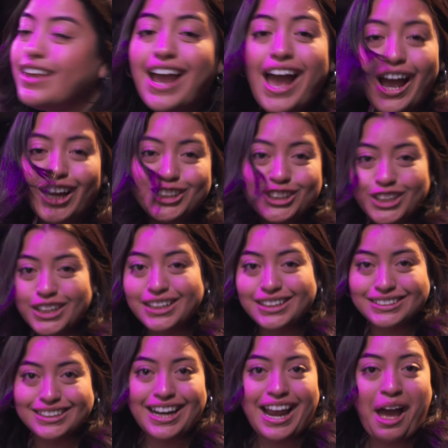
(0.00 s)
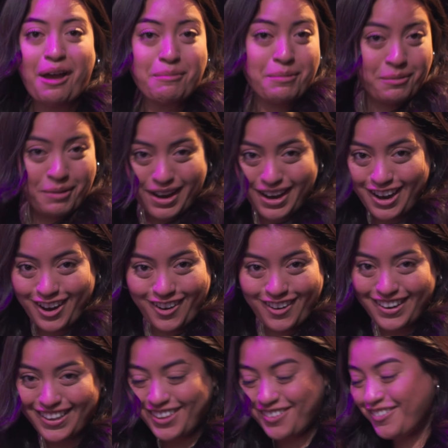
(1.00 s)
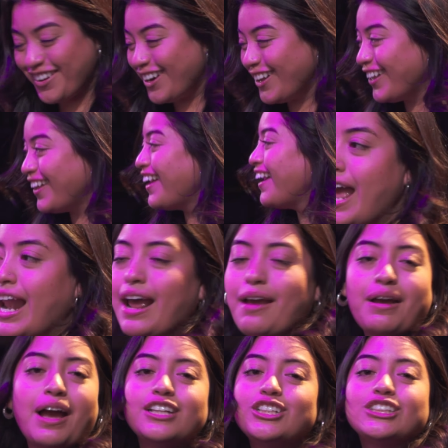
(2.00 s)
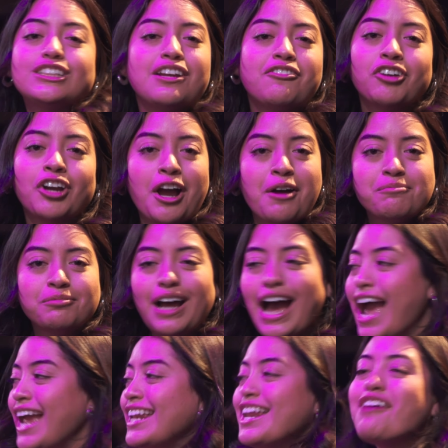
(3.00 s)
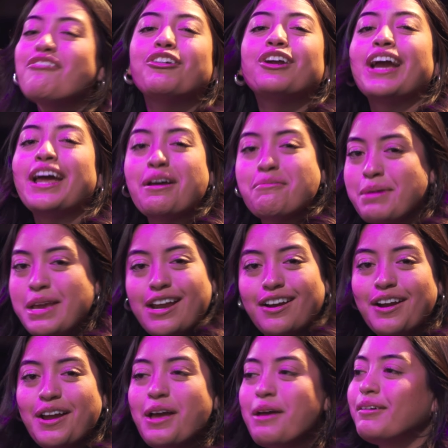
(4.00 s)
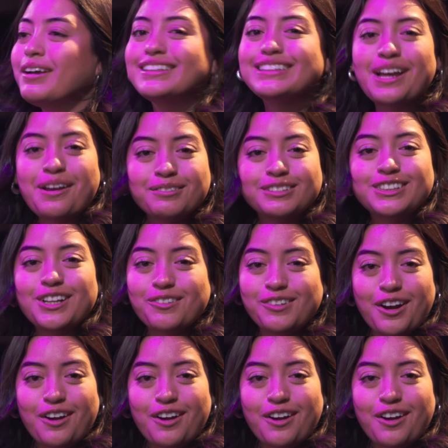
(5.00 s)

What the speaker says: the action is gonna happen right here in the middle. And I just never come. I never get up here because I am so